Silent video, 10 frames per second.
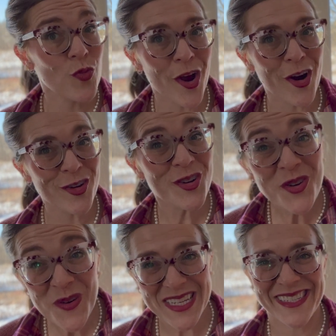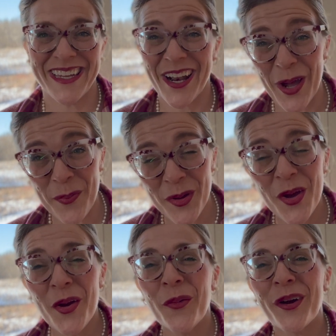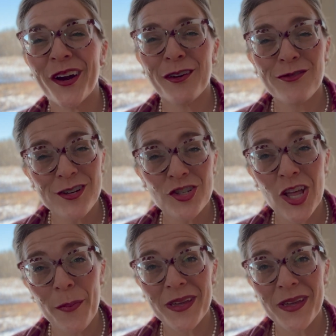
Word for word: our newest setup where our French lop